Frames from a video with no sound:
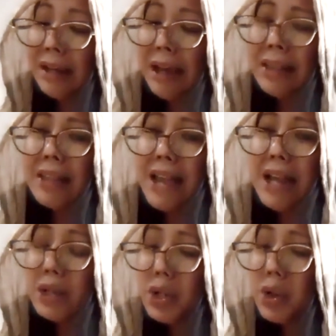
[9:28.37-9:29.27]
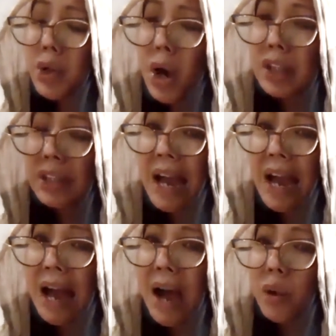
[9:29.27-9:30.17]
And then you called
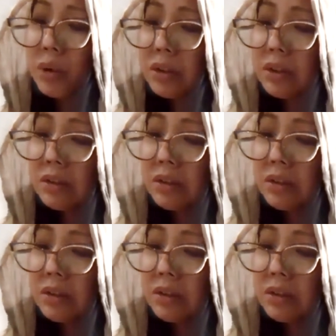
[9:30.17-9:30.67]
out,